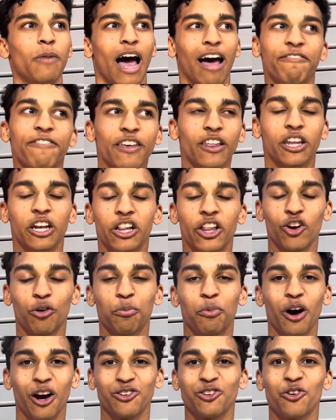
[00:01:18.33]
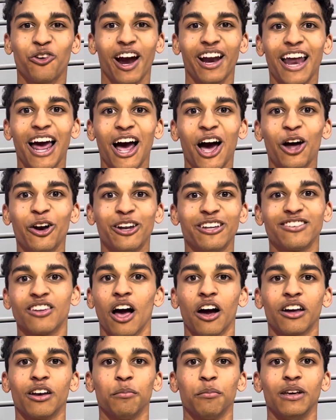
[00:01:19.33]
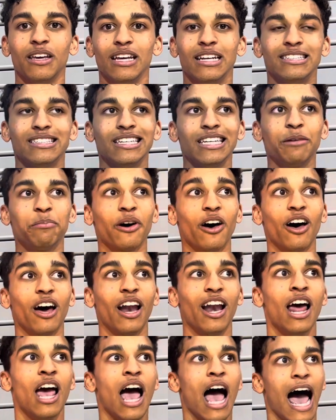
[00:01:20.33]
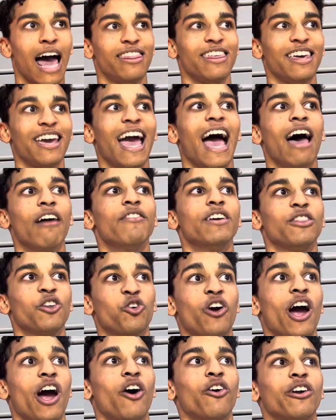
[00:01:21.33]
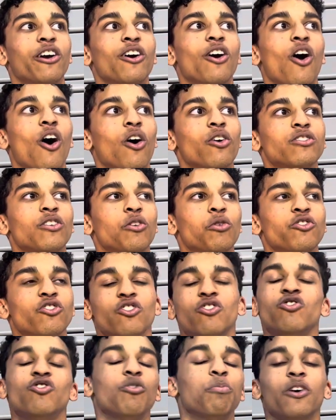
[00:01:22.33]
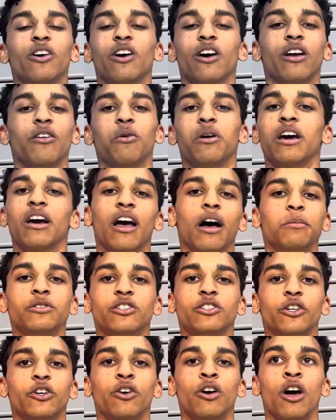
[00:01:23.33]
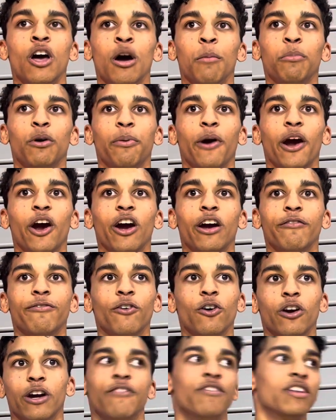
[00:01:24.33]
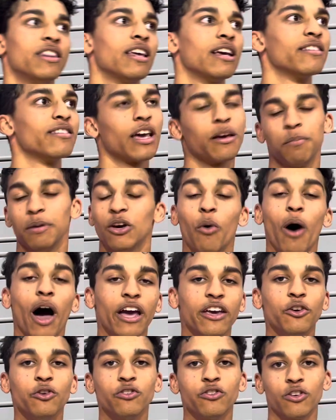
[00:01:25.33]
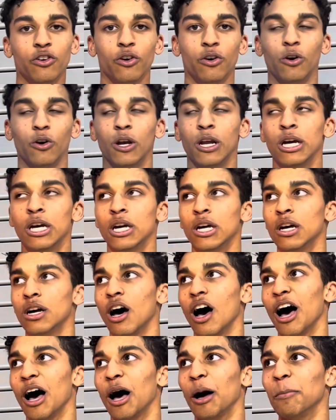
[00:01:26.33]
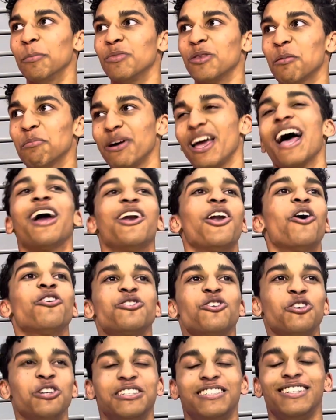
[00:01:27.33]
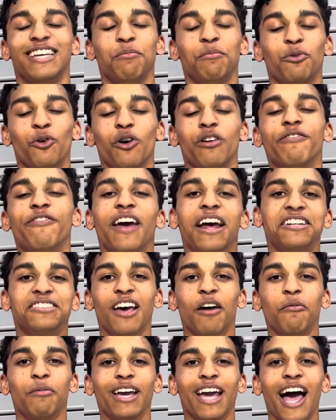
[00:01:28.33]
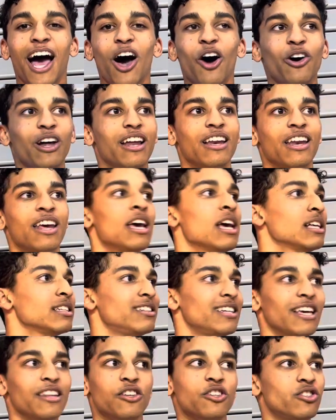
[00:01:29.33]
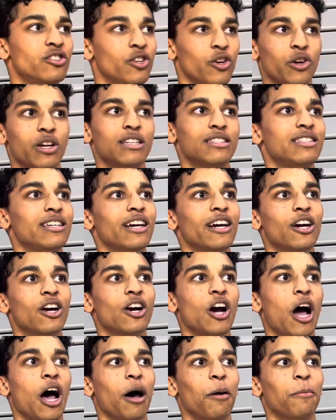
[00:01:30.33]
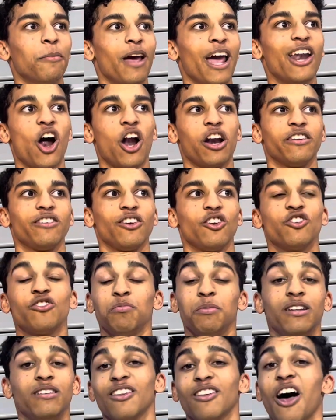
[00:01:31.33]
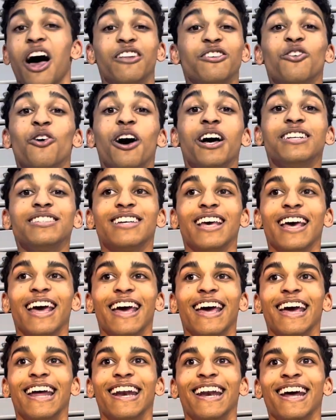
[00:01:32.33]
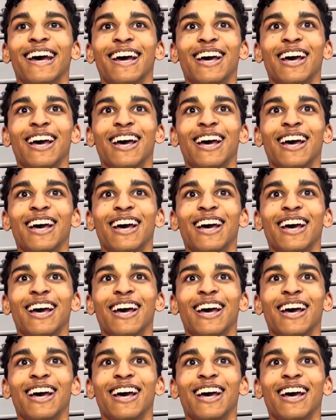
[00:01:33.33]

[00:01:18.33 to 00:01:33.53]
feeling a little pressure right now and it's not going to be easy, but I think having the crowd here also is just super good when it comes to preparing for even things like BYU soon. But yeah, and also just seeing Bruin fans coming out and seeing the students here, it honestly just means a lot to us, and